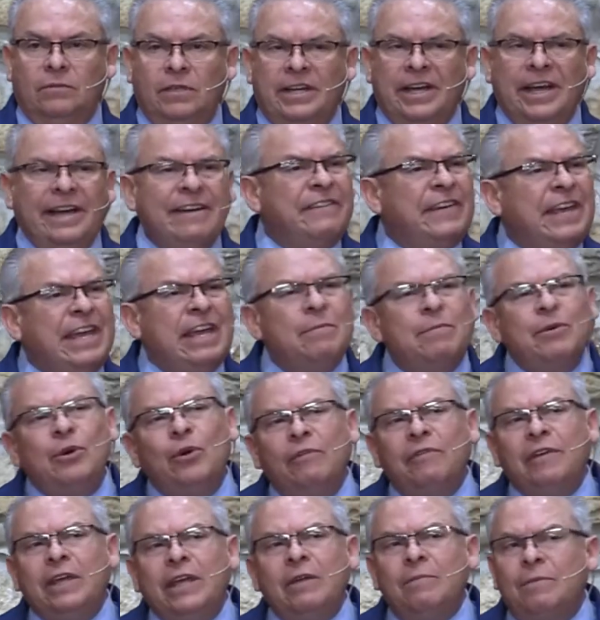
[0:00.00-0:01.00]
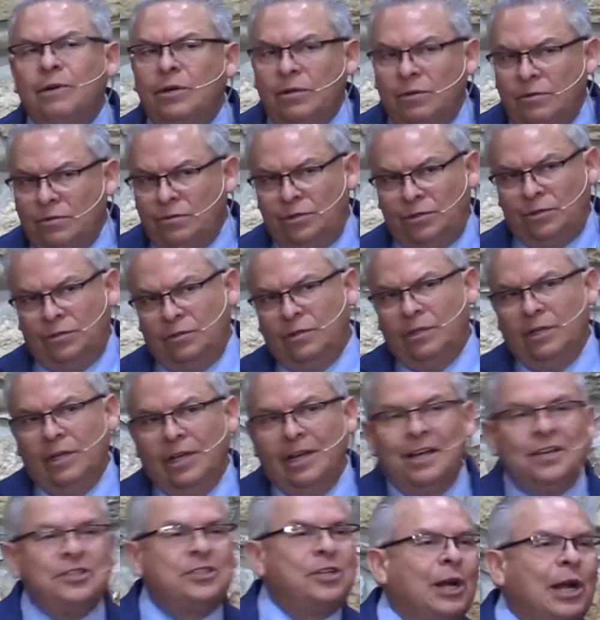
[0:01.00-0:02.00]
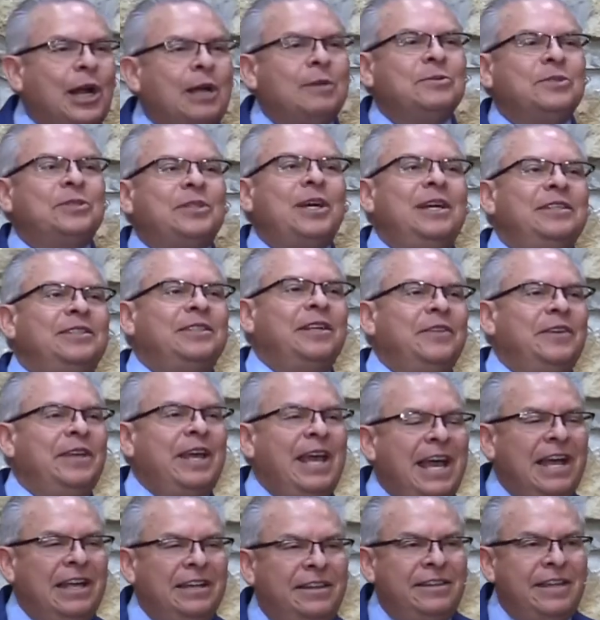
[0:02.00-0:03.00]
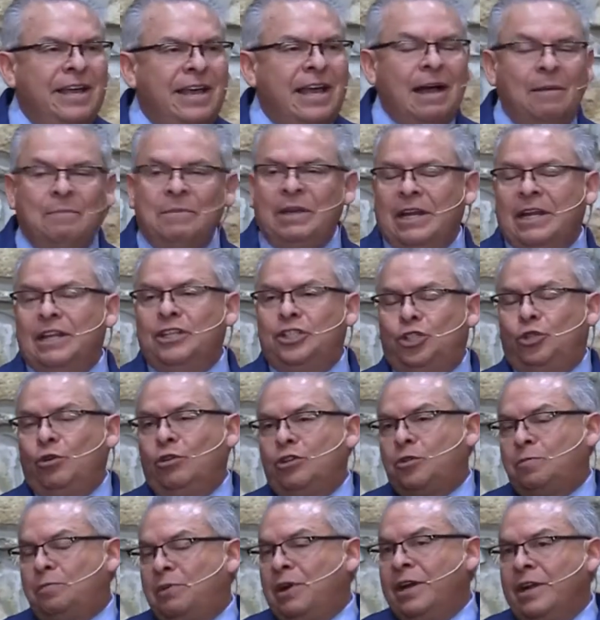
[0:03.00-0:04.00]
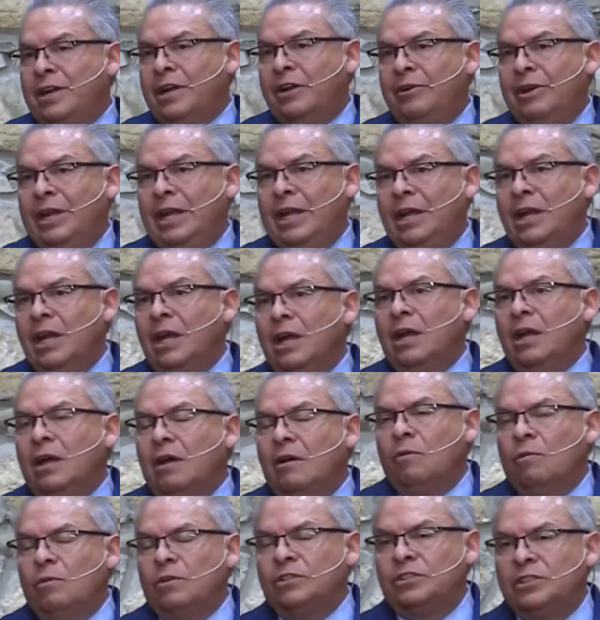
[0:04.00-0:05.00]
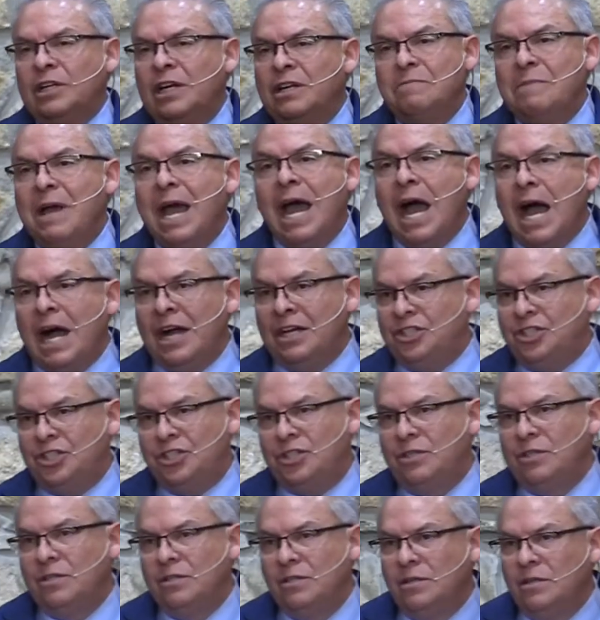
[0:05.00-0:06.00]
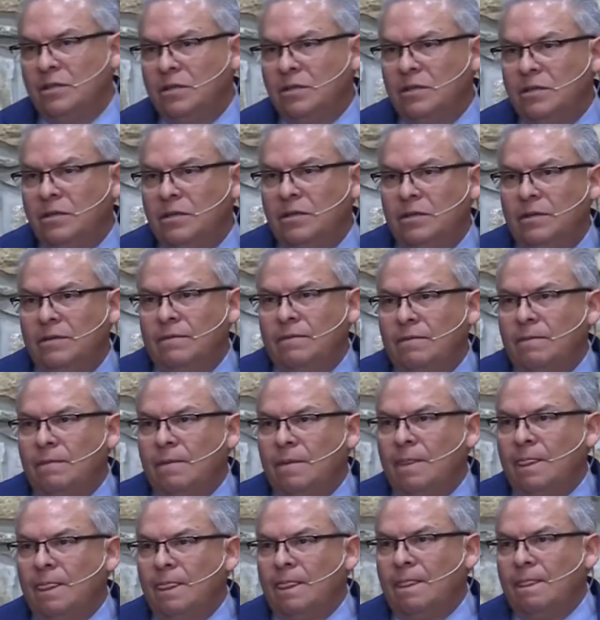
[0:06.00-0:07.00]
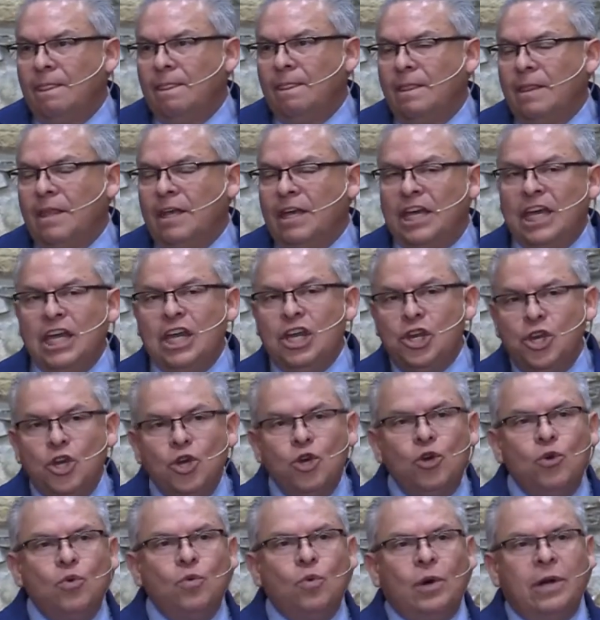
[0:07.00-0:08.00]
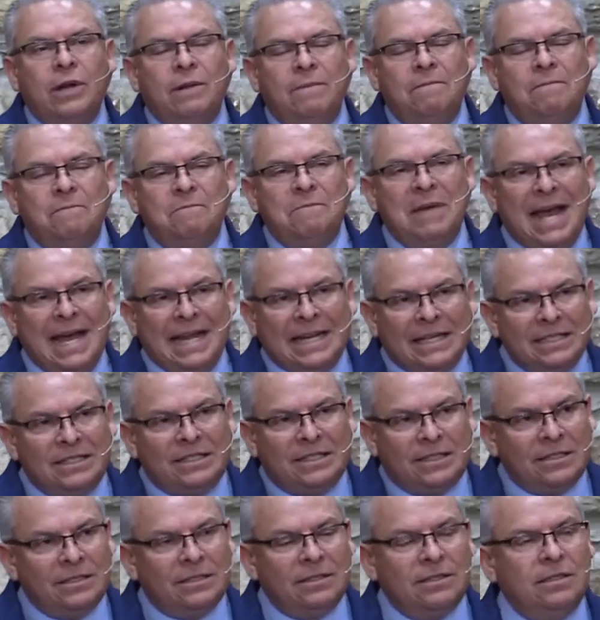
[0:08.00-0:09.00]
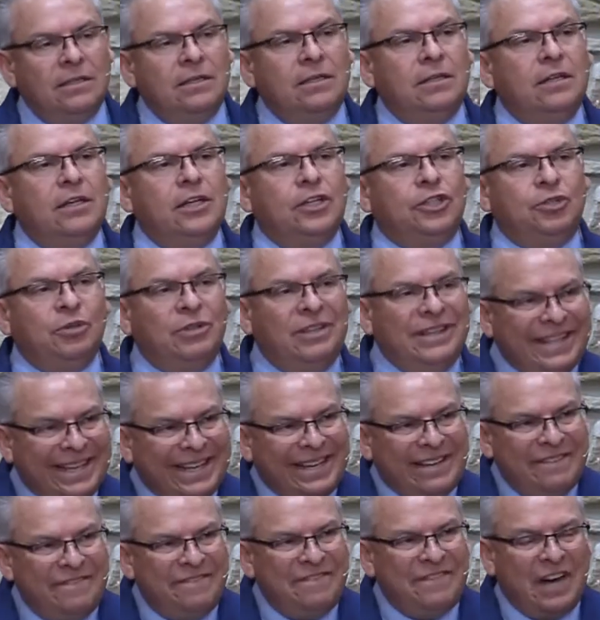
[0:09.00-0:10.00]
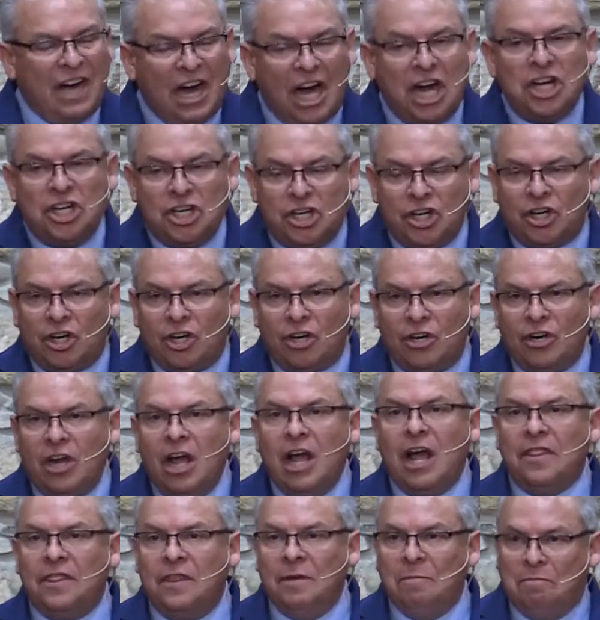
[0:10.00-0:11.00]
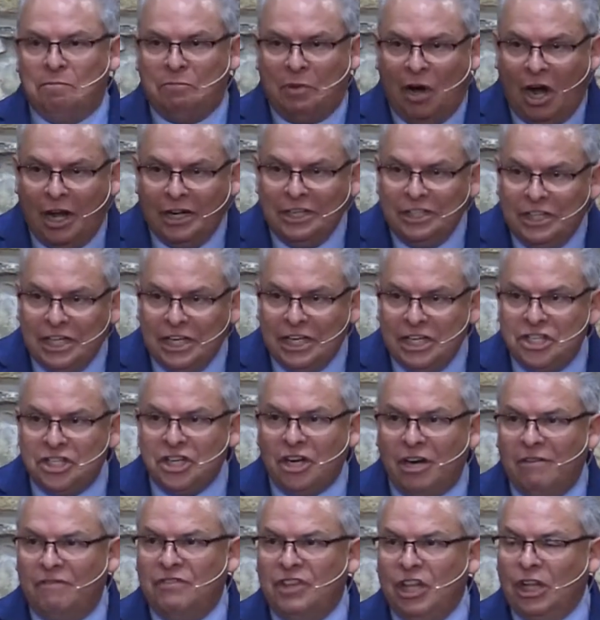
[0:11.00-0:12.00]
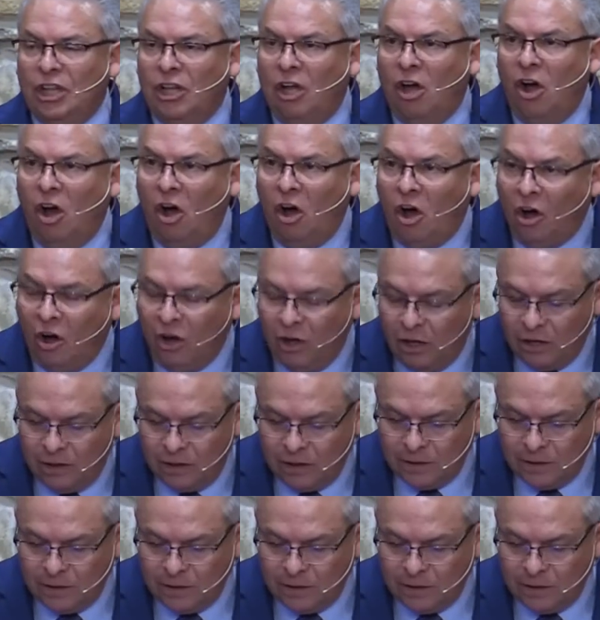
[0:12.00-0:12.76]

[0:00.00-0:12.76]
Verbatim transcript: A Hebrew of Hebrews, circumcised on the eighth day. I mean, his Jewish pedigree was unmatched. He knew what it meant to live under the bondage of the law.